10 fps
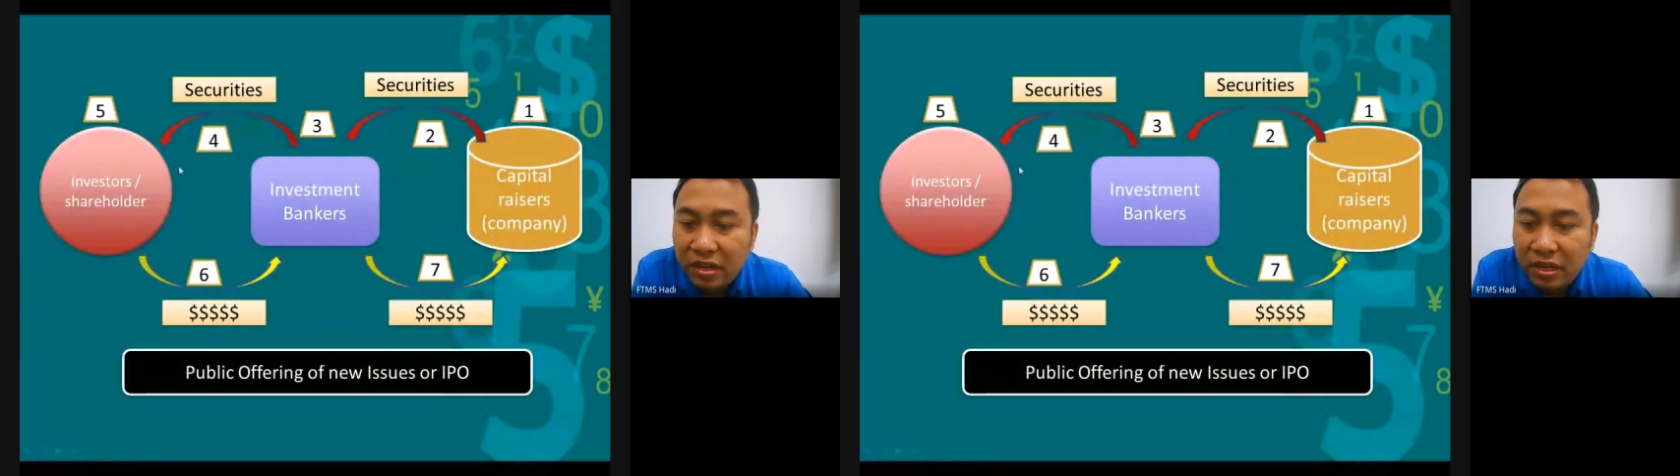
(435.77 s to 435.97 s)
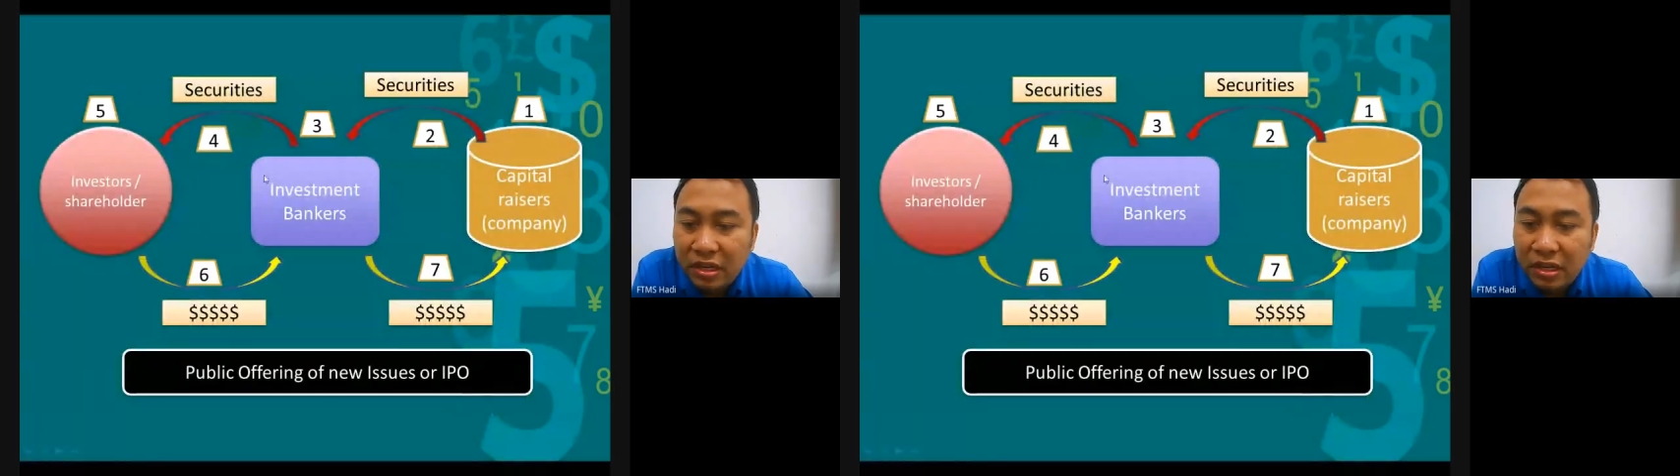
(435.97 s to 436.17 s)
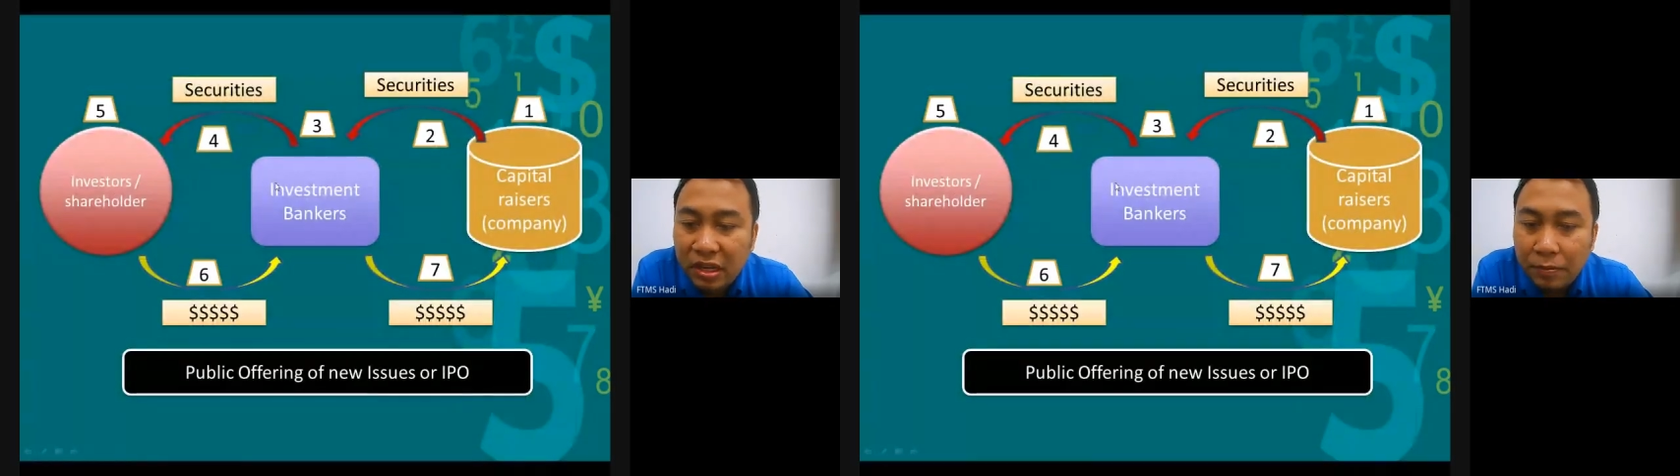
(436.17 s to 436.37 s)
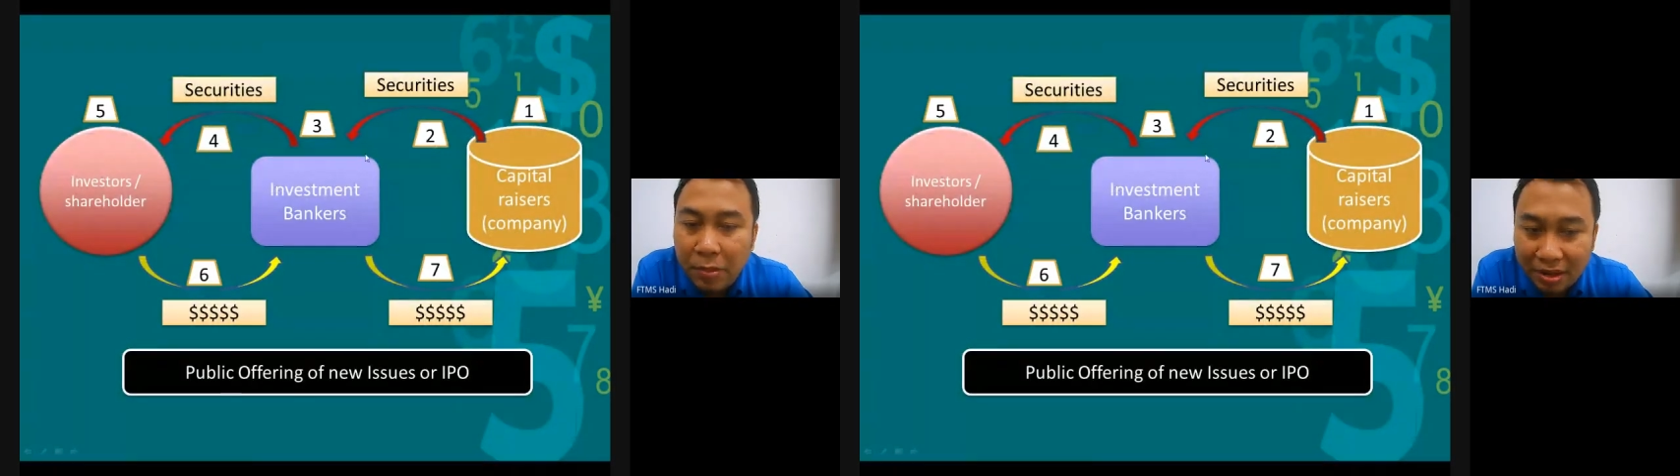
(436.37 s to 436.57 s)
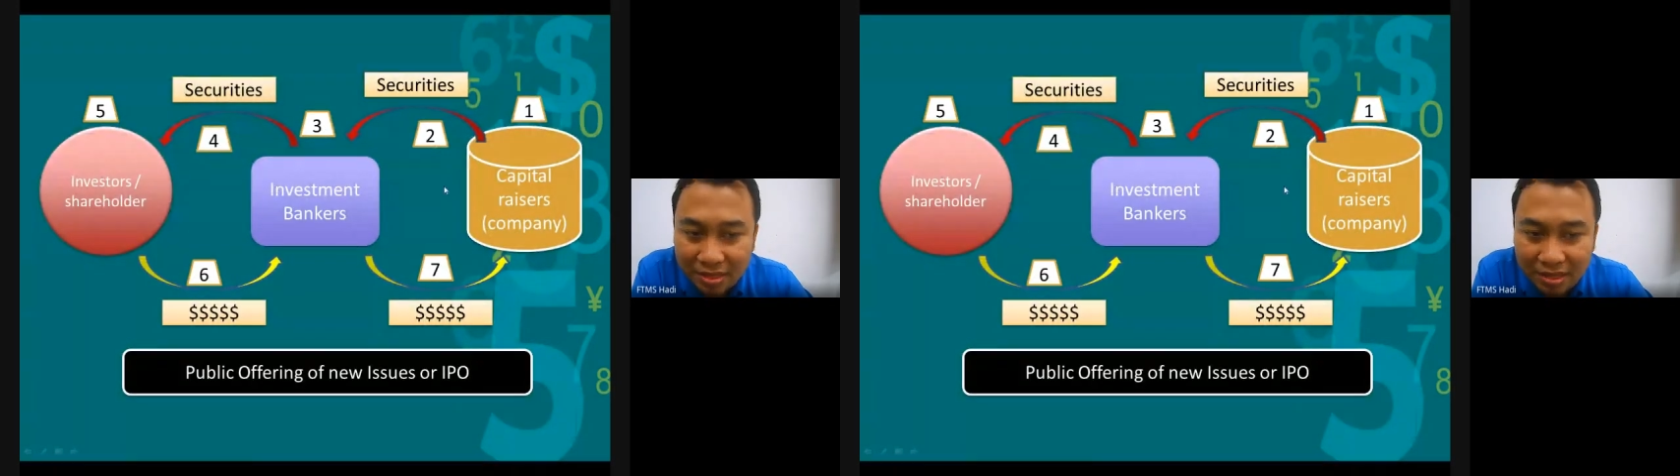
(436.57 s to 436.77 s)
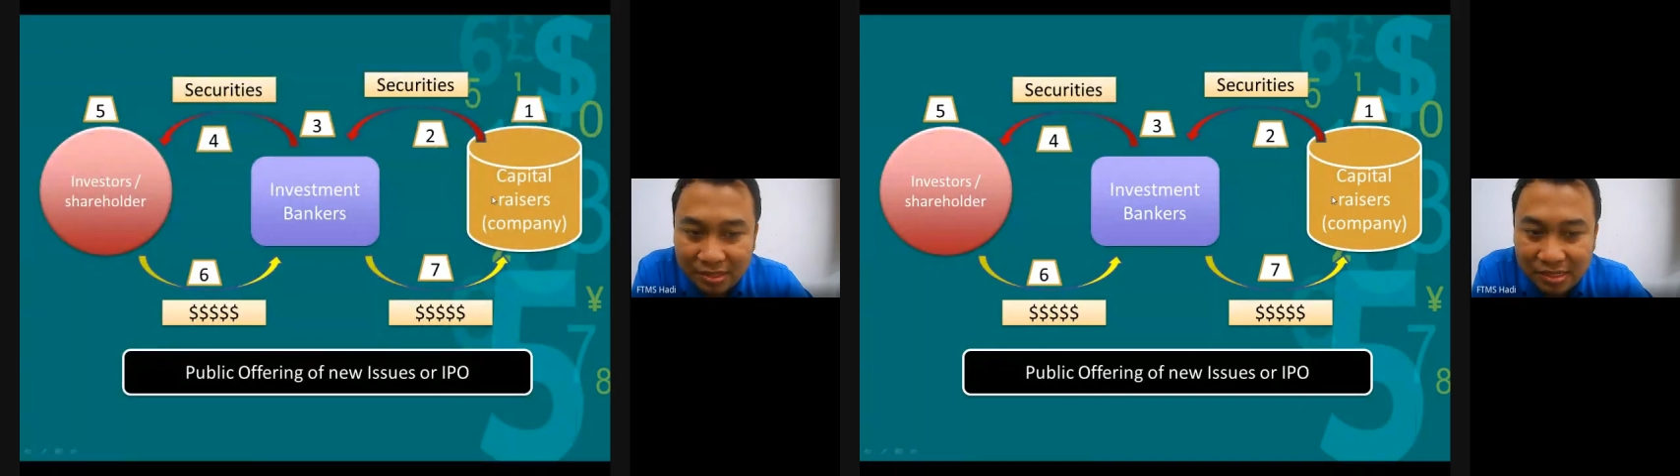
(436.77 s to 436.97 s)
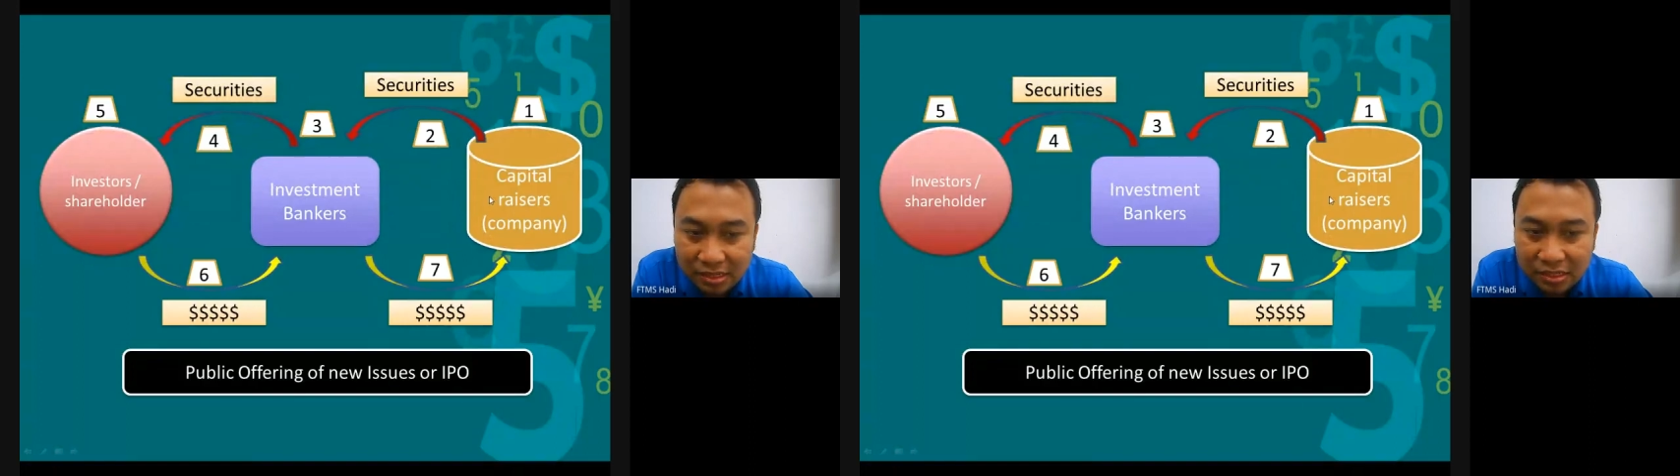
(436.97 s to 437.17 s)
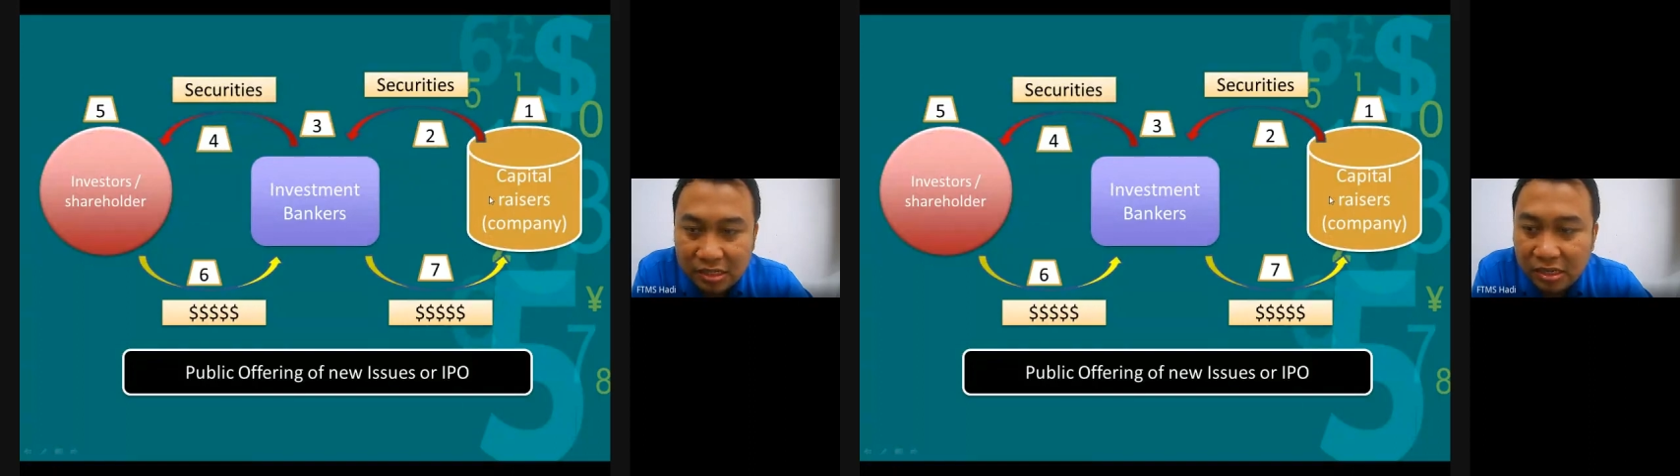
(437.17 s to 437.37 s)
three parties
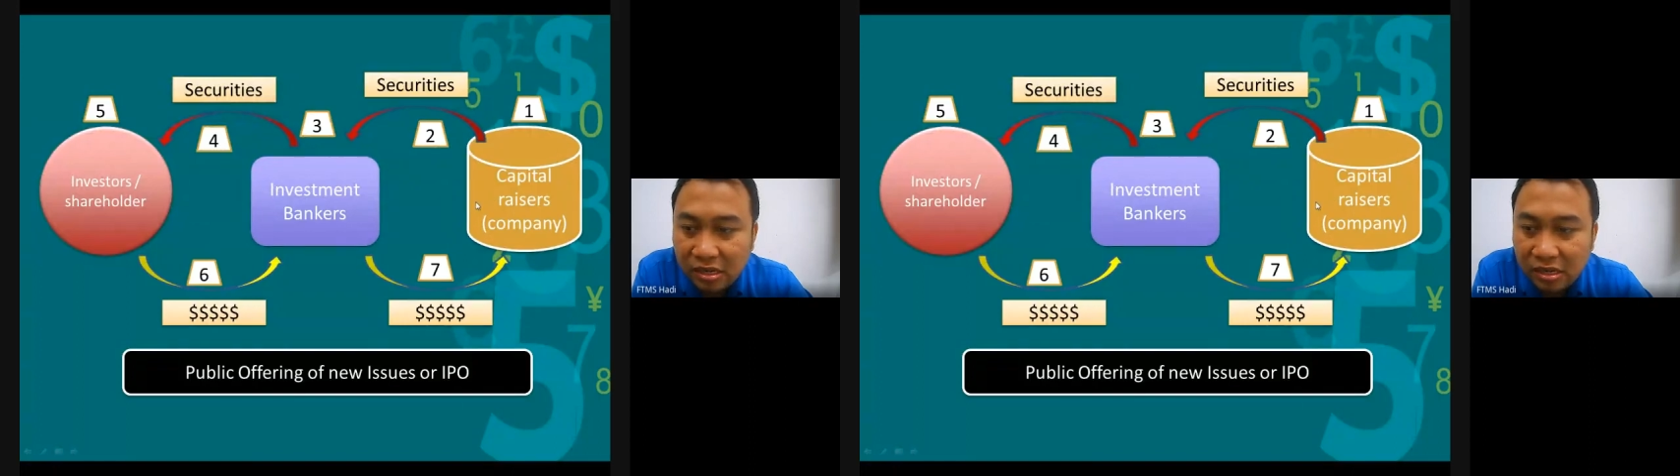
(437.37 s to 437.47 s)
here.